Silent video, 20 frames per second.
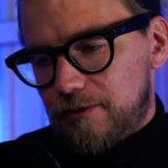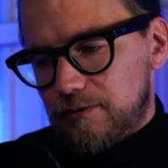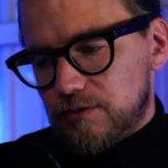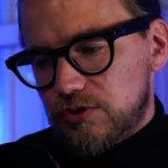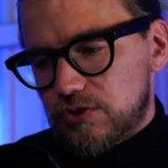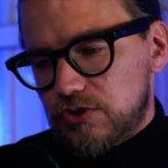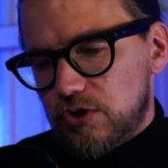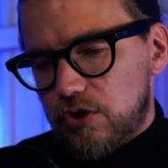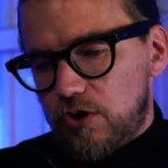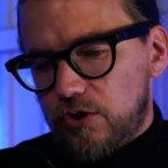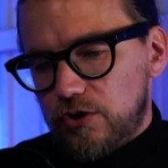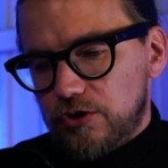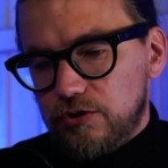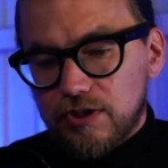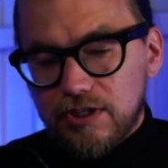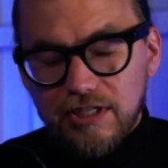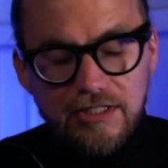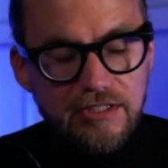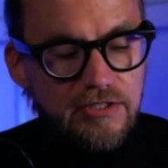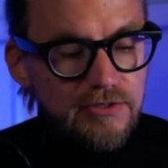So you
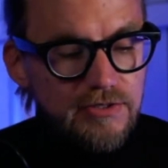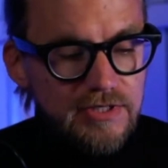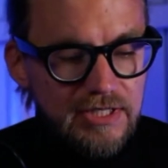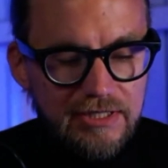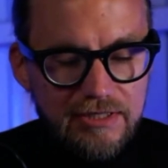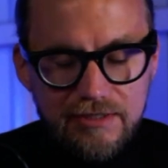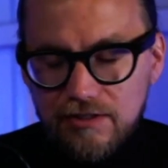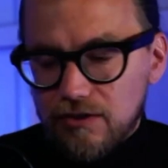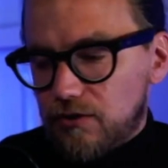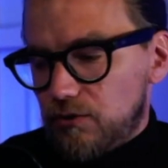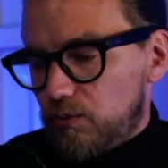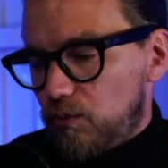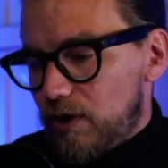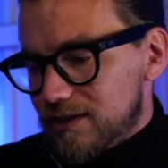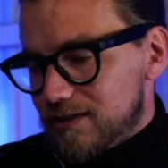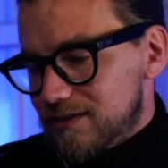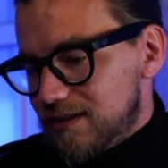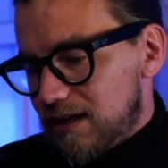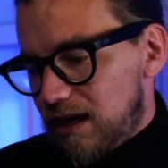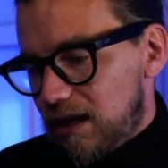can use it on
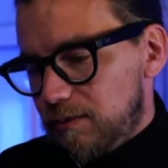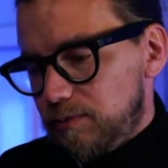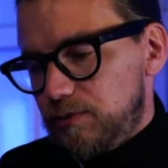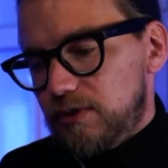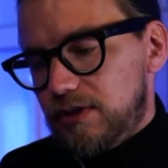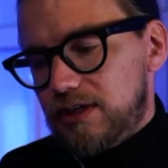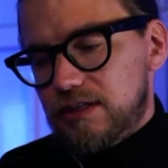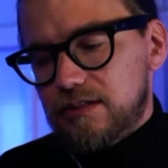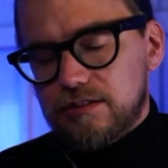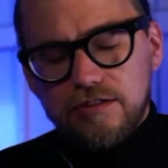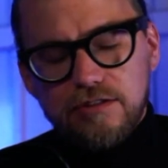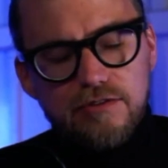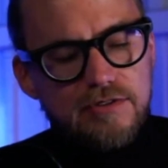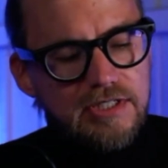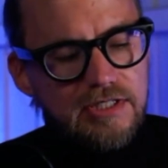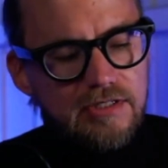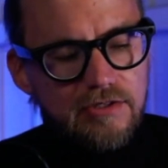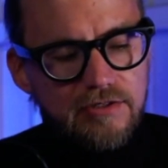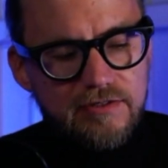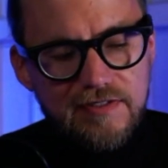WhatsApp, you can use
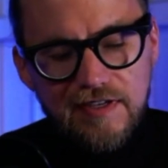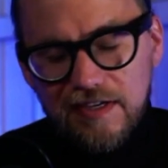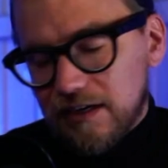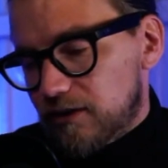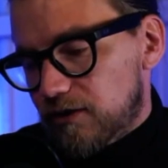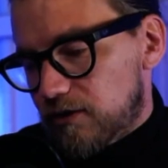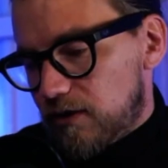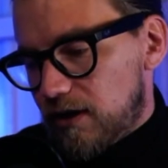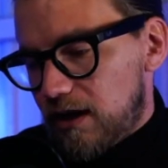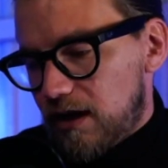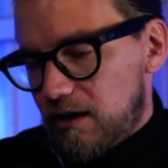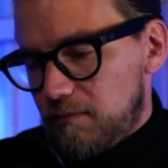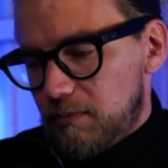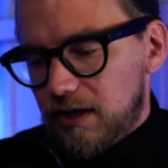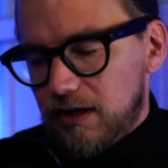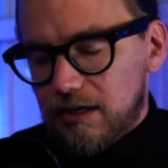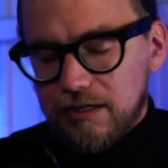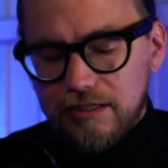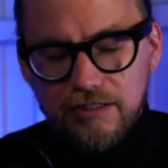it on Telegram.